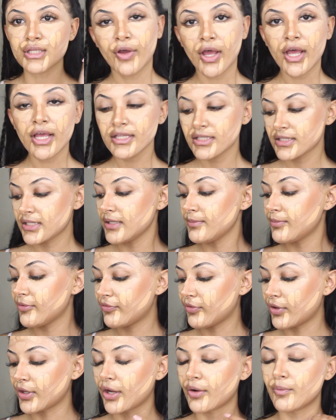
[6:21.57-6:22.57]
Firstly,
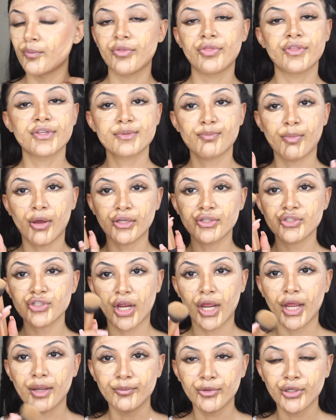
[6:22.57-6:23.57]
before I go in with the sponge,
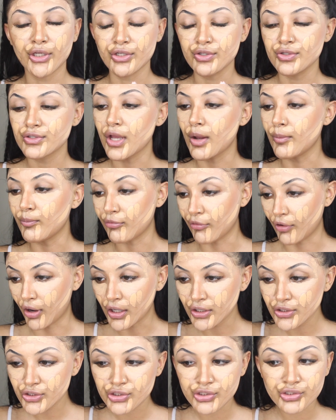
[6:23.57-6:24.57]
I am going to use a
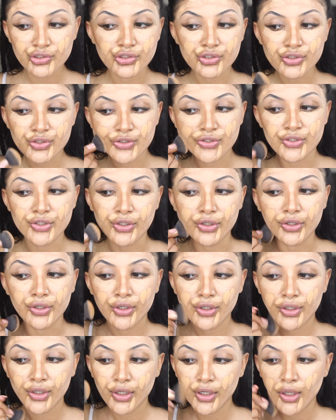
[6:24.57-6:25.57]
brush just to
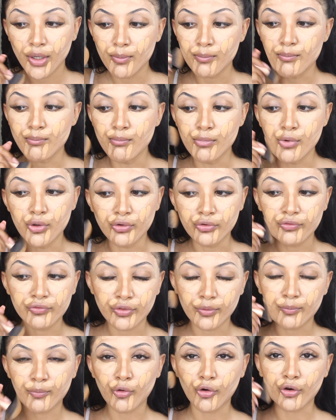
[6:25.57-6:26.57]
move
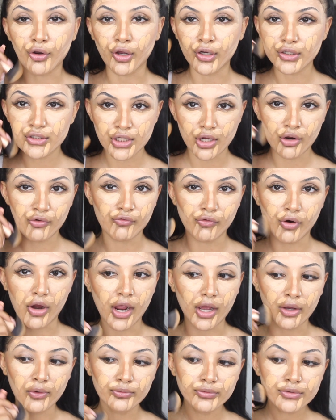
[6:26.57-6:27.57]
the product
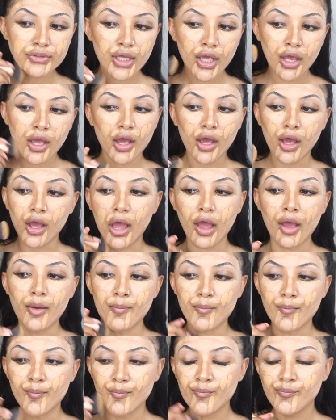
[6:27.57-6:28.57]
around.
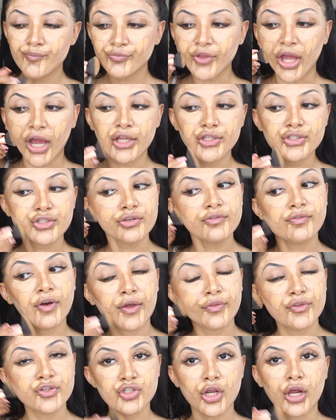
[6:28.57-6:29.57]
I do
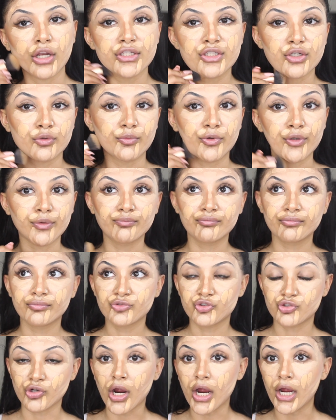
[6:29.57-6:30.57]
find the Charlotte Tilbury
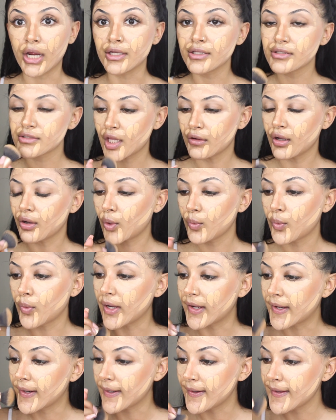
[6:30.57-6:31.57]
dries
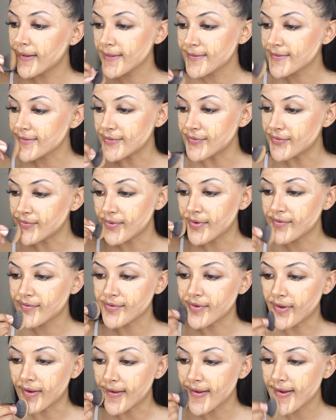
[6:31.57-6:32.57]
quickly, so you do have
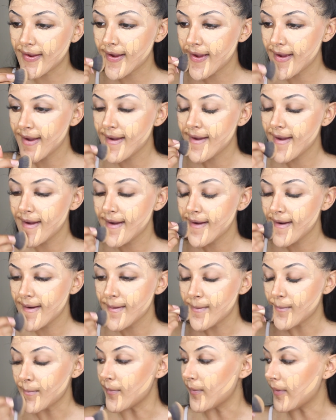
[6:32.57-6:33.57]
to like
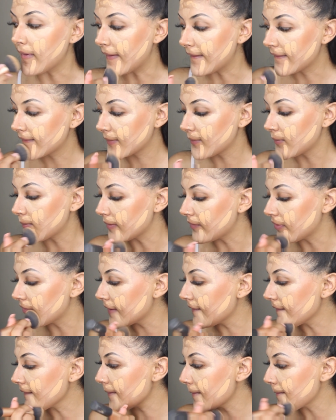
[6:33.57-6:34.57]
work with
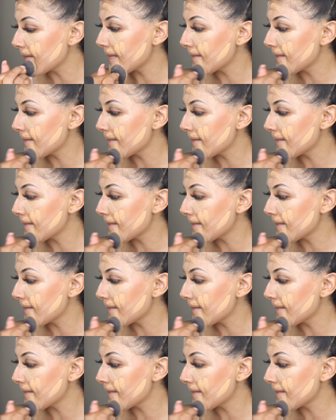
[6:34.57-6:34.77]
it.